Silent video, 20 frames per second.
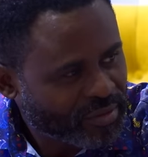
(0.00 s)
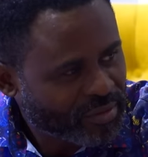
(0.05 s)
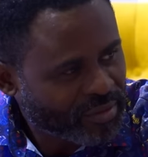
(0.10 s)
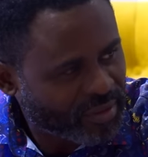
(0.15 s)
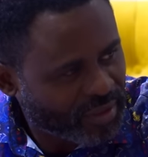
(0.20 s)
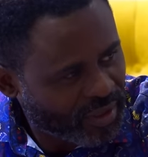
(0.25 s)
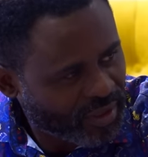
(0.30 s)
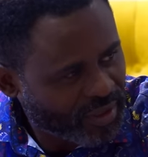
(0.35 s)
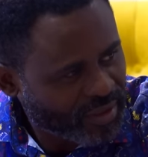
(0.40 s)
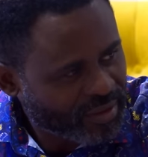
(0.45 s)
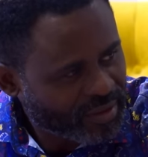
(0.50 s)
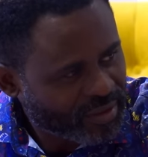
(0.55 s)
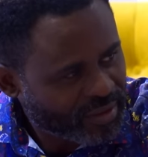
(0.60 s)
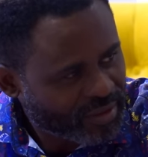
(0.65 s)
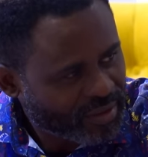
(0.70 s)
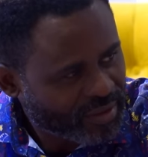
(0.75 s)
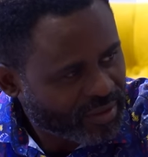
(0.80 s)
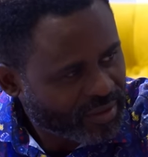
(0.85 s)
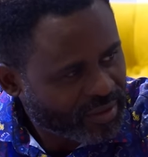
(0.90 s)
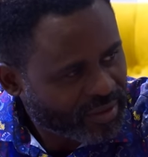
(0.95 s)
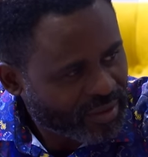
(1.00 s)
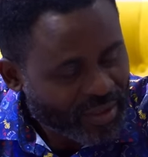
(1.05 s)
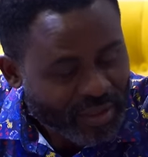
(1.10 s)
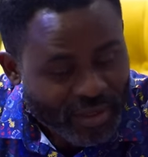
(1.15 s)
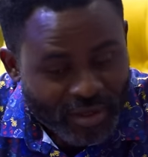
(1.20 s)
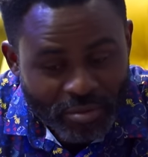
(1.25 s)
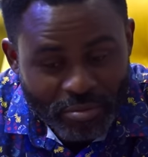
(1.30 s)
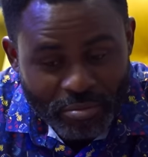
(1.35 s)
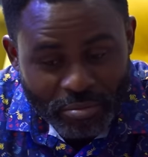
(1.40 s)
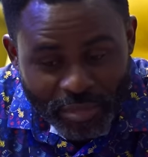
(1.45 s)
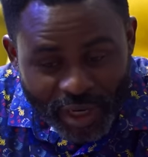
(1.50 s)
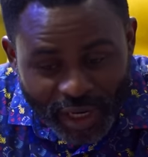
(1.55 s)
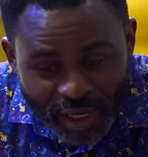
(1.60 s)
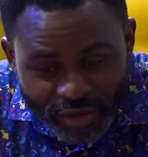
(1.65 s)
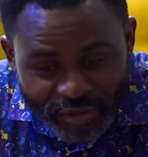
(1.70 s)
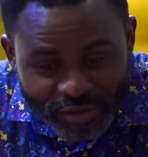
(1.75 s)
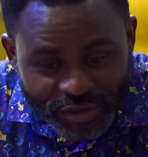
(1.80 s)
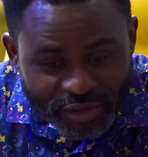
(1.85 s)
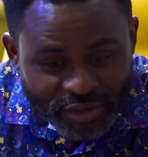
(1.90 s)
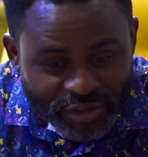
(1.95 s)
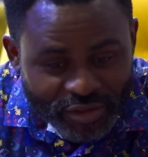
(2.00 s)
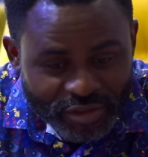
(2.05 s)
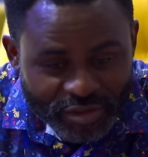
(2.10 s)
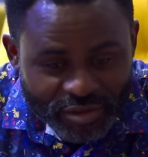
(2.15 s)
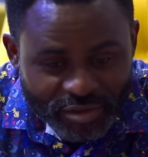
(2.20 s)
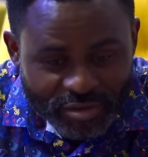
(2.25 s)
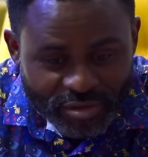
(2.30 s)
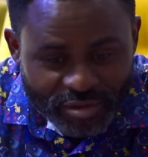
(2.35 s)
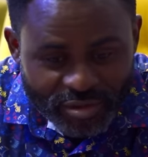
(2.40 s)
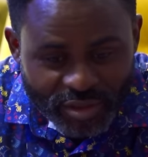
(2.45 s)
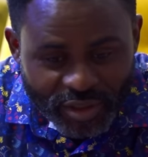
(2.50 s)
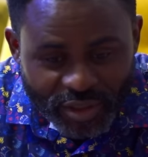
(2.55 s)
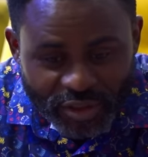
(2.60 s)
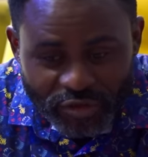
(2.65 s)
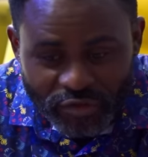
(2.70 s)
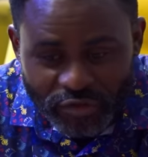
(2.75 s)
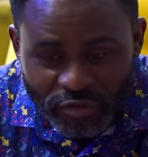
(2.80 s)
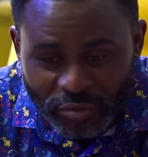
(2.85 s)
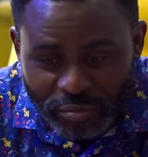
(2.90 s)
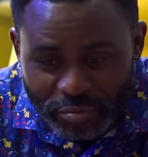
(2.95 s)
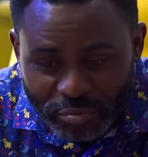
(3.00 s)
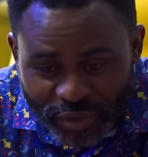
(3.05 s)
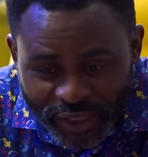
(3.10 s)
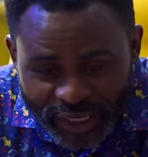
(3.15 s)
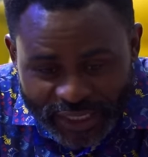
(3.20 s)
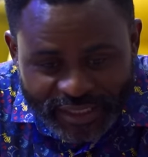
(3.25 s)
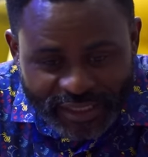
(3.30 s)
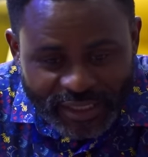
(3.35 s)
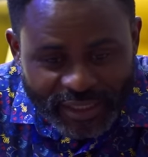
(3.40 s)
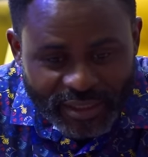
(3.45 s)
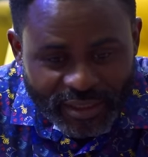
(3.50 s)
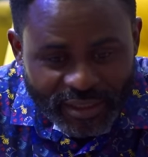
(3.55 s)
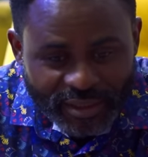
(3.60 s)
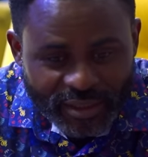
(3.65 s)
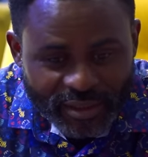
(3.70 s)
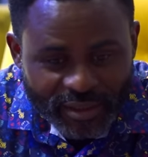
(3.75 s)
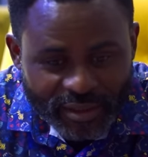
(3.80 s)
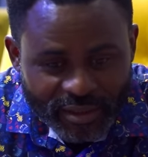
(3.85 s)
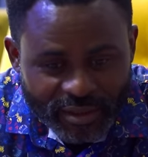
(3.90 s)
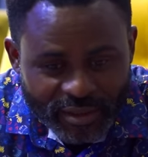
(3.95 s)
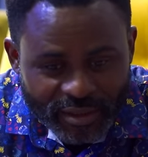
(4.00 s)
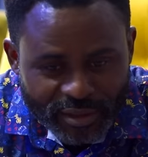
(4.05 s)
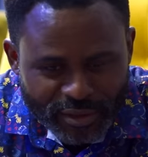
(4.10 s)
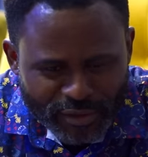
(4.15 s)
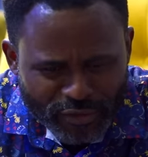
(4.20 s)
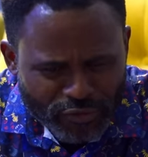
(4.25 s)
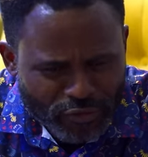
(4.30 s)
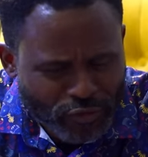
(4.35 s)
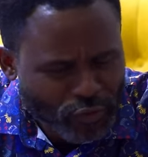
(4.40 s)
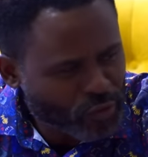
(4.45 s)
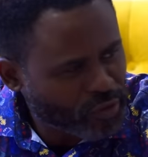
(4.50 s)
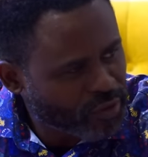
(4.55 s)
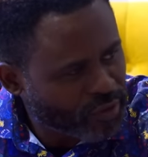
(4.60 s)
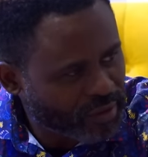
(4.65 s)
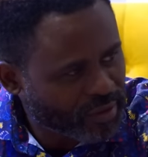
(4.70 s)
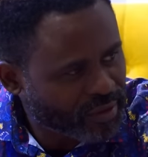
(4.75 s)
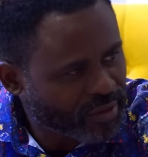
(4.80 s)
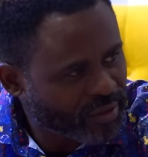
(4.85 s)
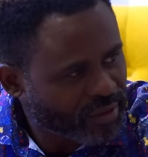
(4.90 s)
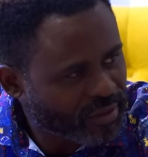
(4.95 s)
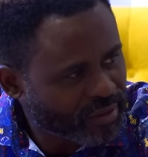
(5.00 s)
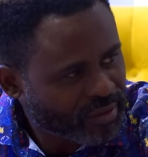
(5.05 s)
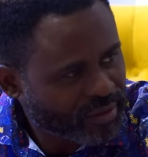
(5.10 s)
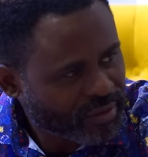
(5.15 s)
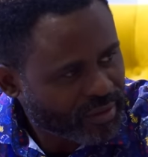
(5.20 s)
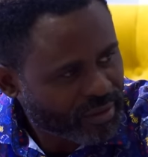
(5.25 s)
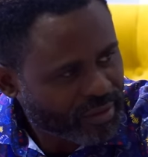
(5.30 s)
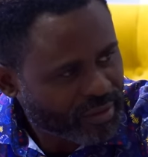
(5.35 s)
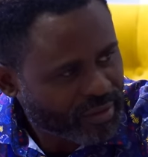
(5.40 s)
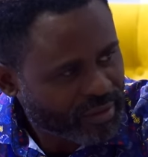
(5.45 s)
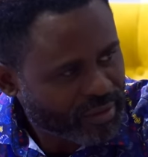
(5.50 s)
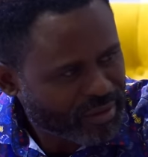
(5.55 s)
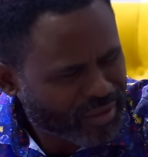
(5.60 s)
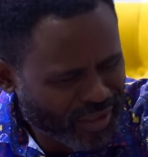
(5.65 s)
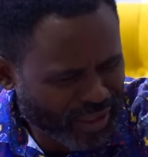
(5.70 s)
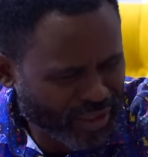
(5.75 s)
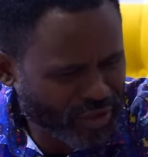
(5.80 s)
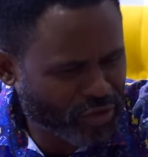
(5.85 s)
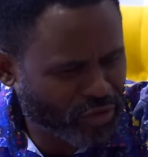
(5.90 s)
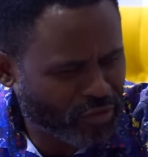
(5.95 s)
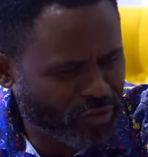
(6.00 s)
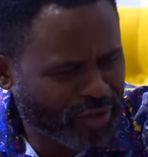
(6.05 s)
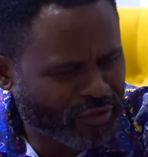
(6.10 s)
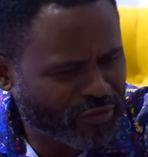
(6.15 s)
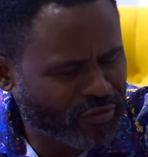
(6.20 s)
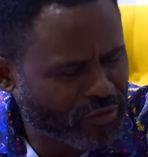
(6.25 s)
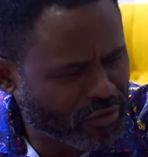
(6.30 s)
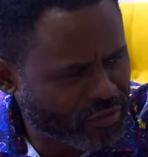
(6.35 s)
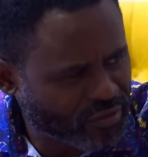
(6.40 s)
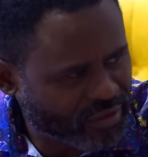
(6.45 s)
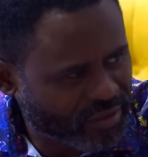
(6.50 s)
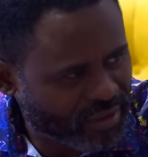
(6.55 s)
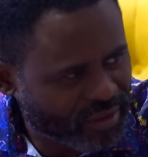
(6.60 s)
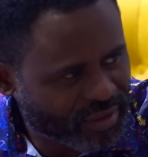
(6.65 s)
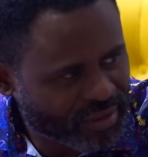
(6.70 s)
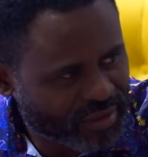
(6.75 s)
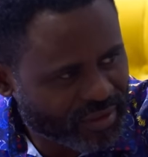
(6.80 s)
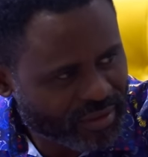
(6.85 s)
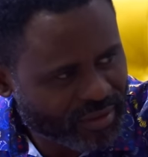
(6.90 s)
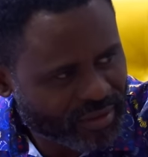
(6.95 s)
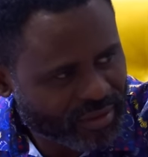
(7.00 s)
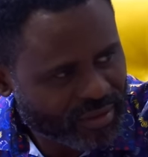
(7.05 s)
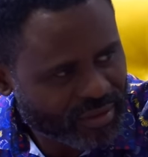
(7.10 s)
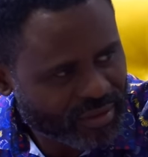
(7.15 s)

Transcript: Okay? Marriage is for better and for worse. Kate, your wife knows this.